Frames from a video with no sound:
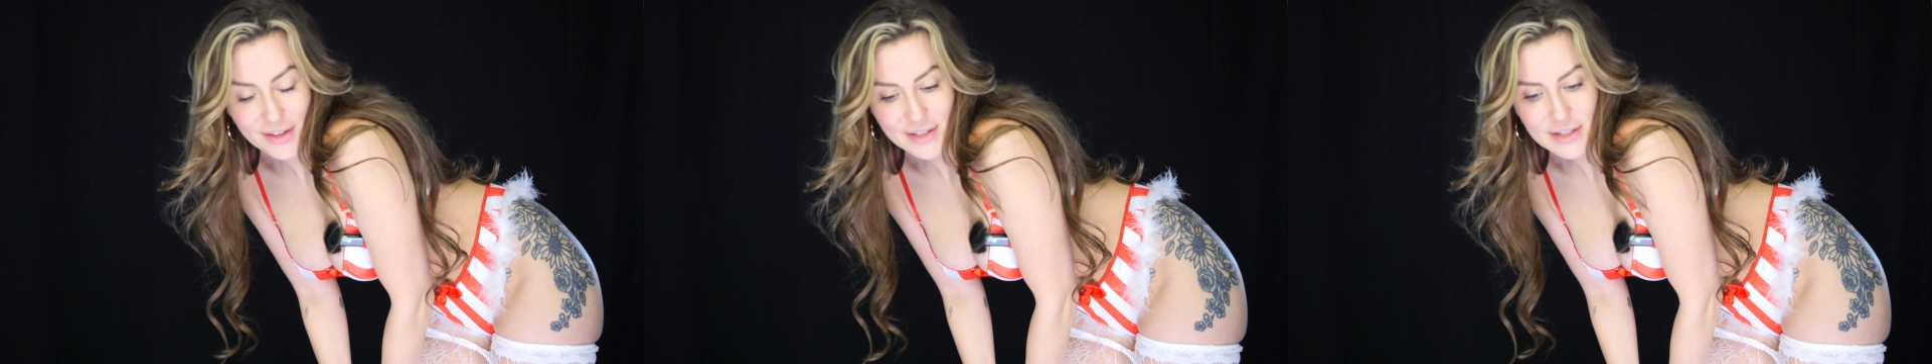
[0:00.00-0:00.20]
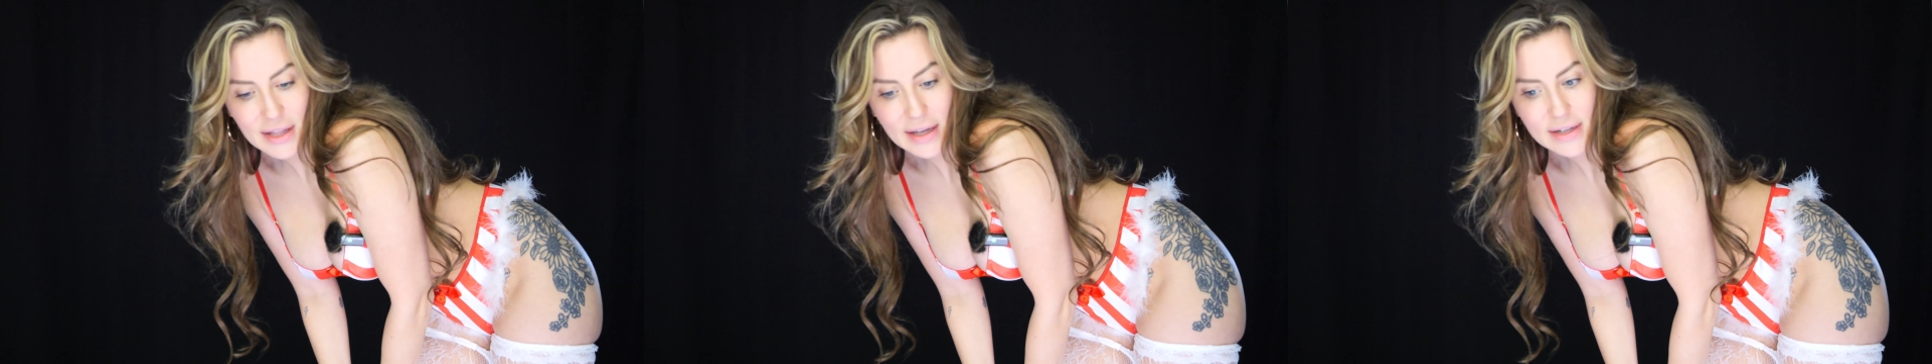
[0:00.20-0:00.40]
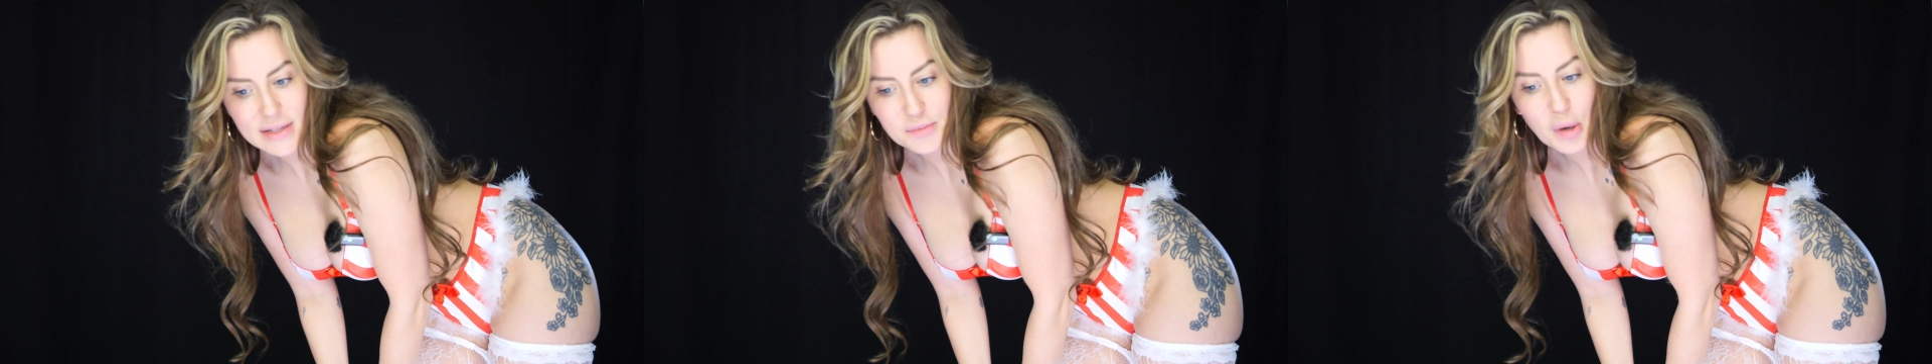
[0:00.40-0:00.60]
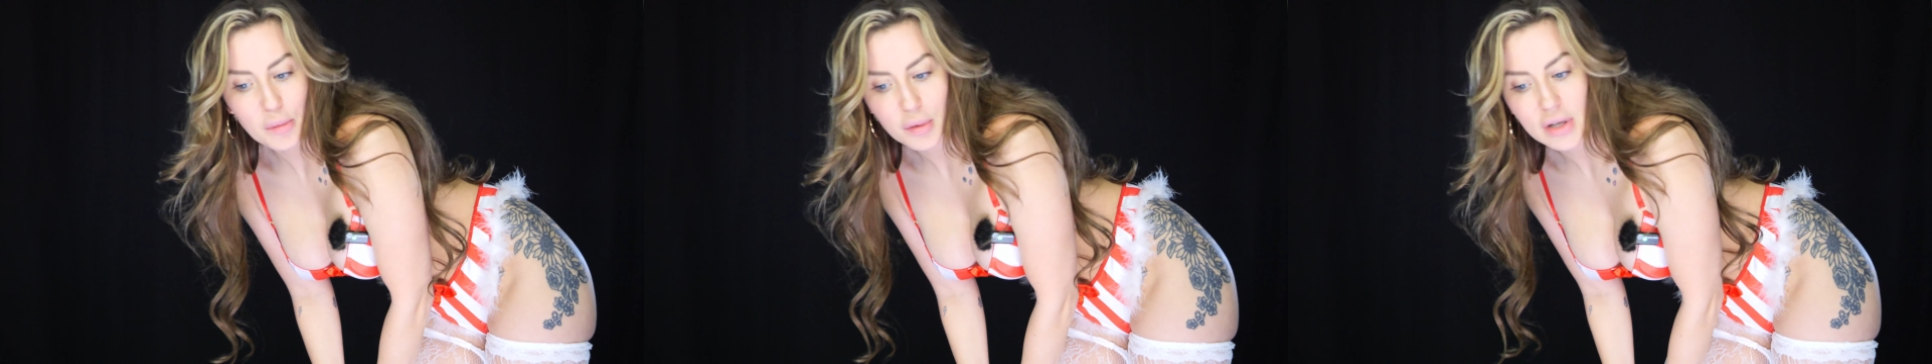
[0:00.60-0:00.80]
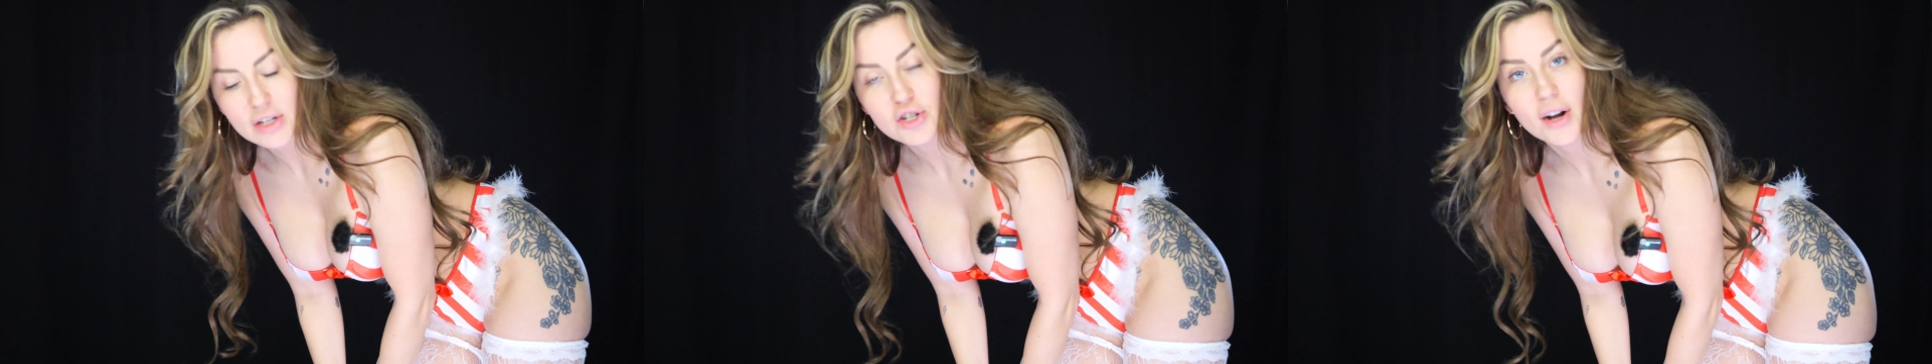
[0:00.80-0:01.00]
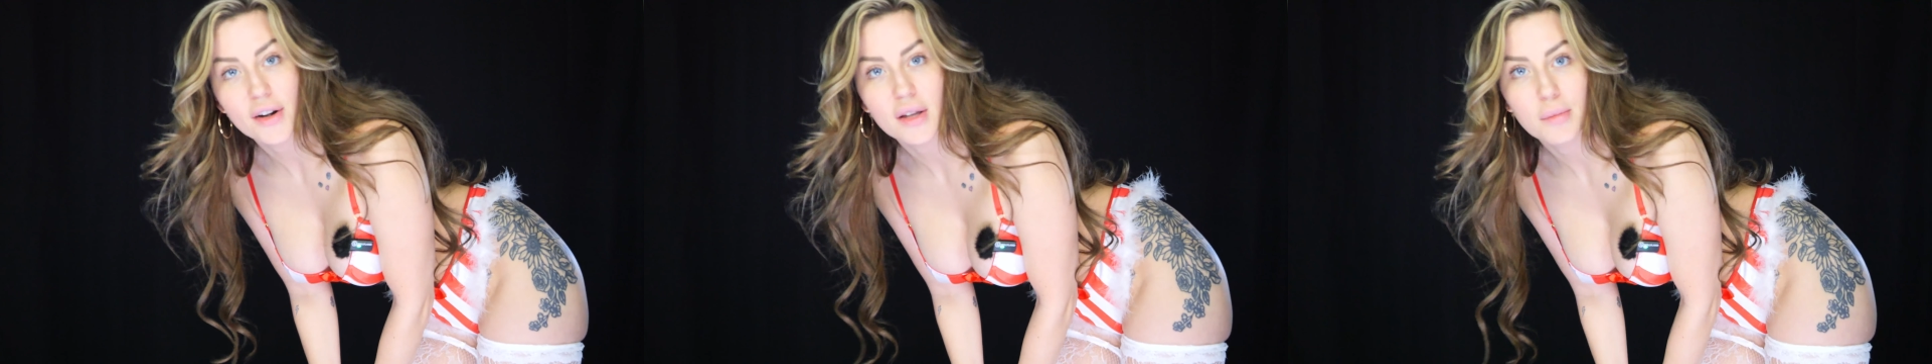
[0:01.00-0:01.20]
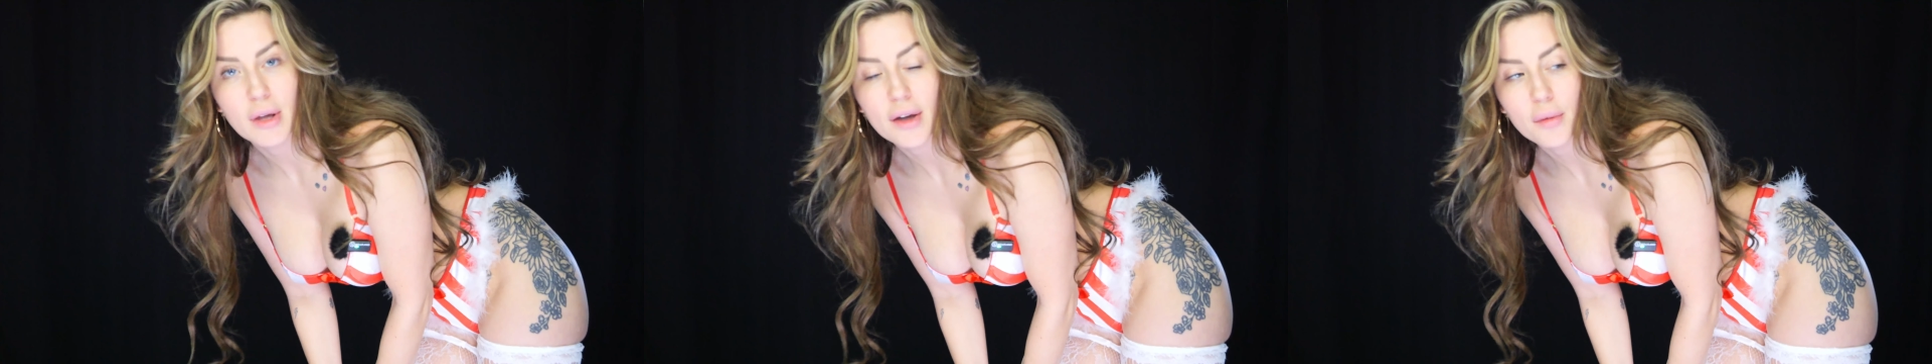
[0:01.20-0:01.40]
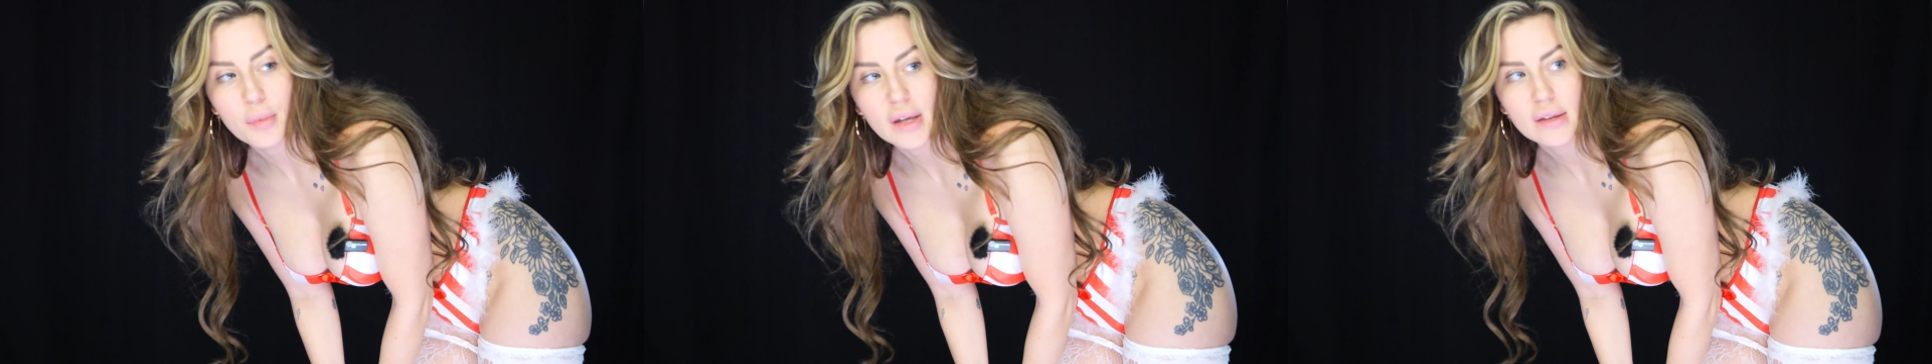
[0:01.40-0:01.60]
this light is probably drowning
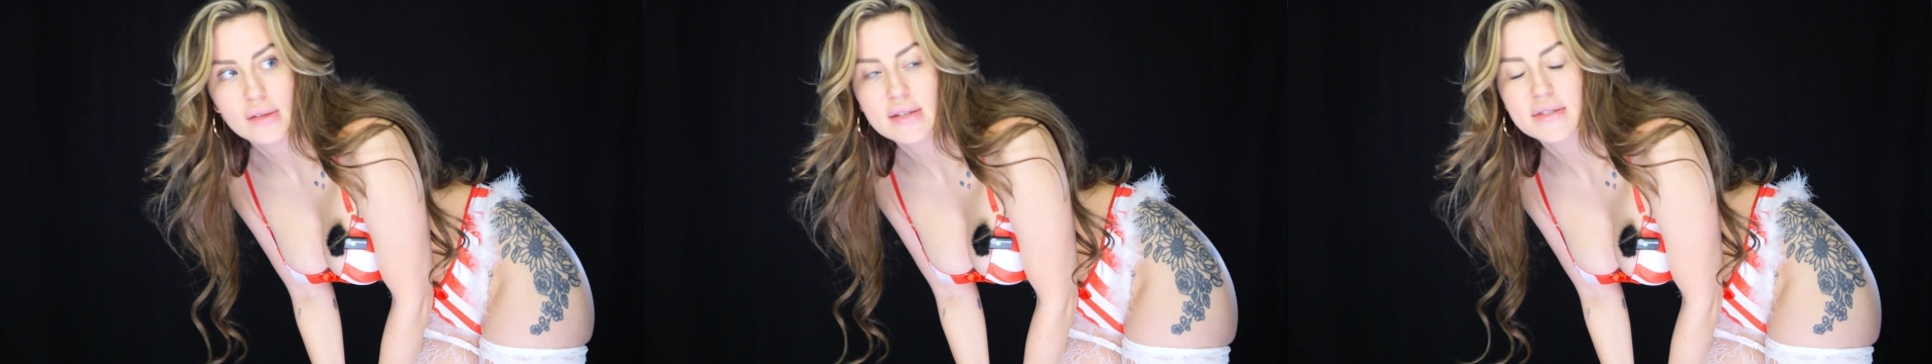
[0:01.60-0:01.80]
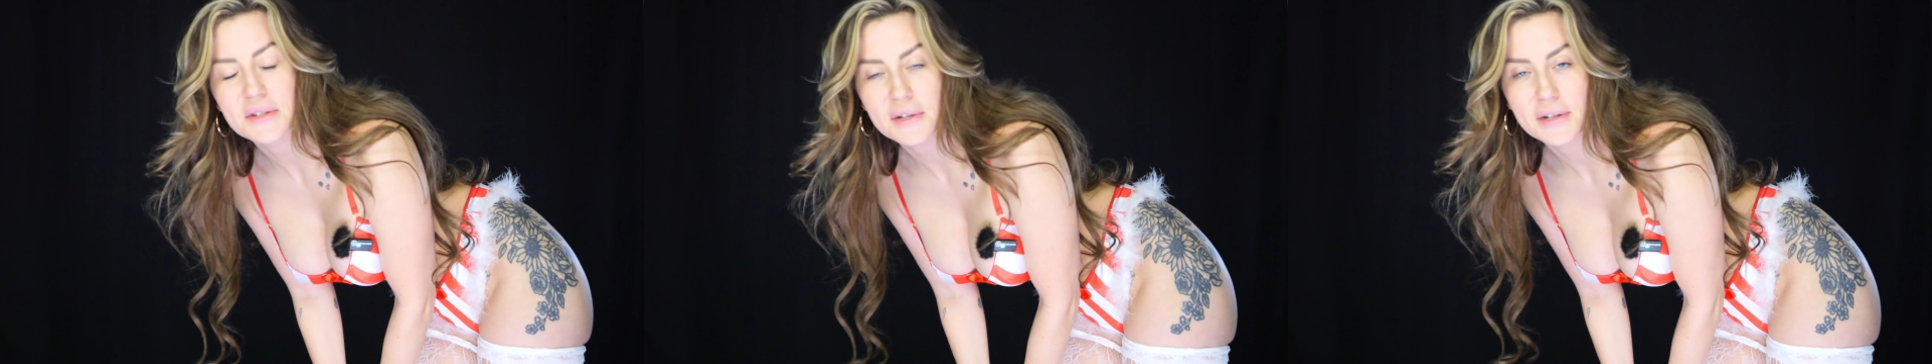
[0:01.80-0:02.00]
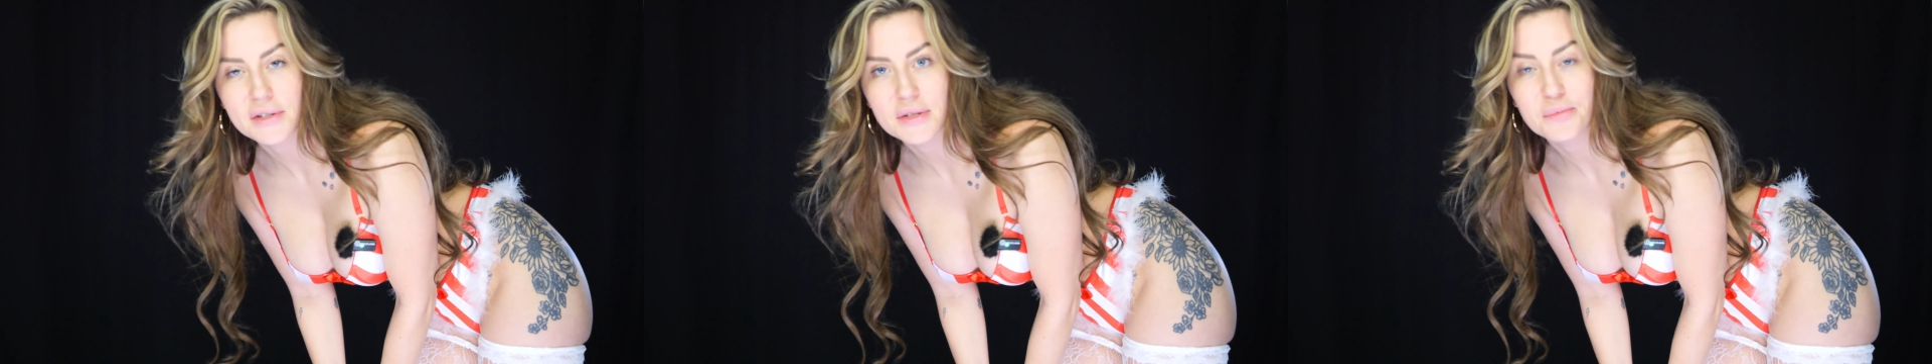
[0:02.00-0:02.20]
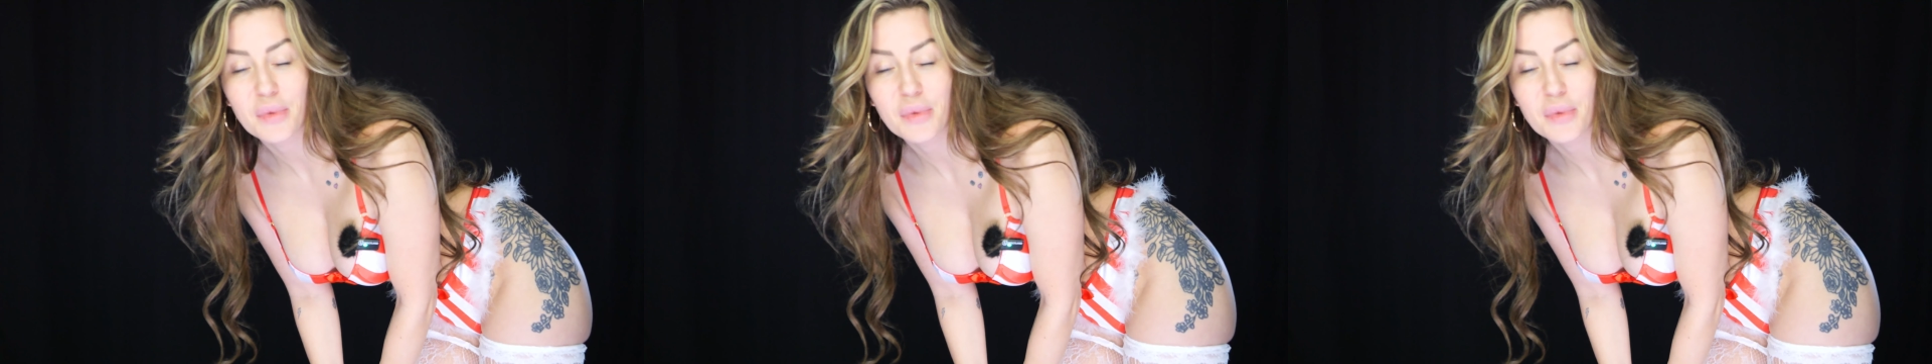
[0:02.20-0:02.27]
me out being this close,